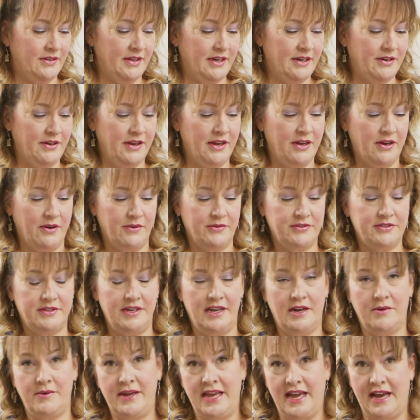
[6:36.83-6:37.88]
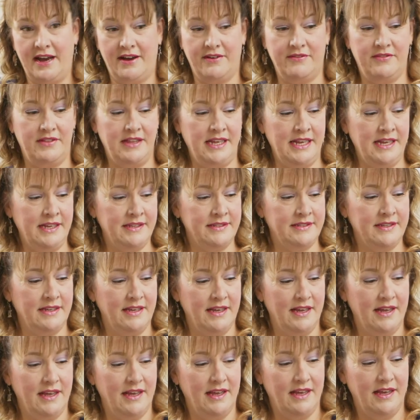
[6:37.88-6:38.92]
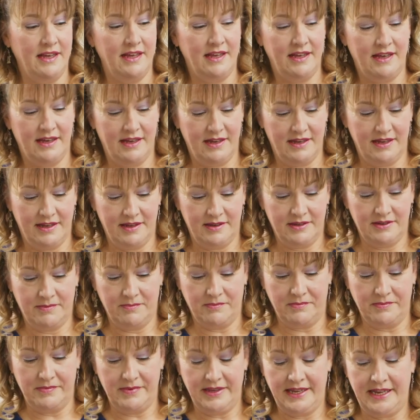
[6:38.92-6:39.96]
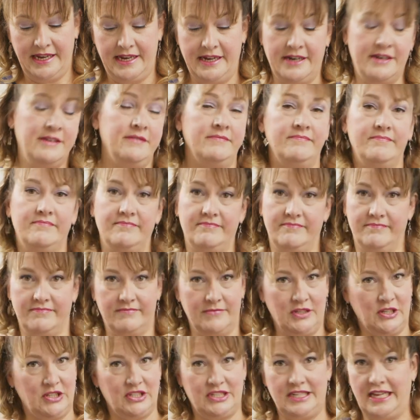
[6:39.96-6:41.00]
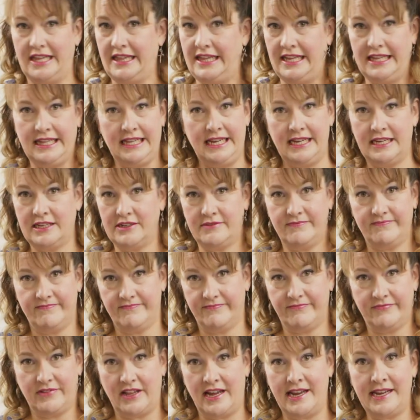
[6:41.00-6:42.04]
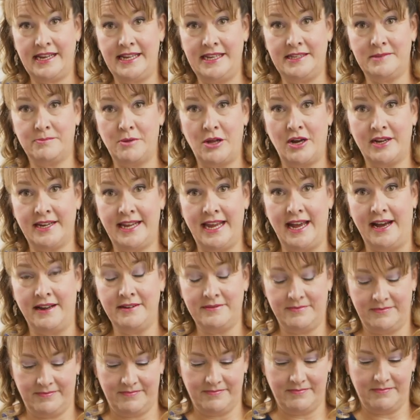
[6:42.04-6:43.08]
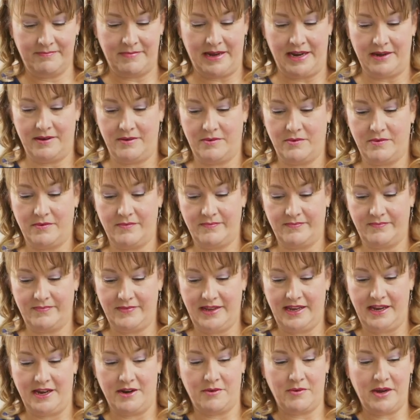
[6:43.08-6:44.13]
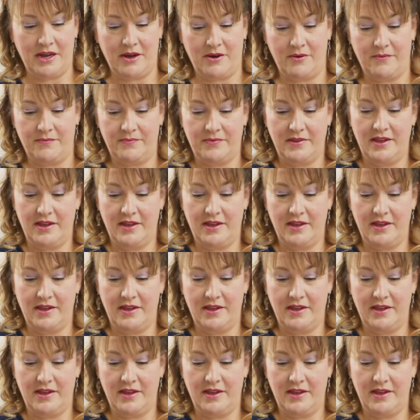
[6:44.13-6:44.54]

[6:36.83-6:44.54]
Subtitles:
there you go. So now we have these here. Looks nothing like a flying geese block yet, but here we go.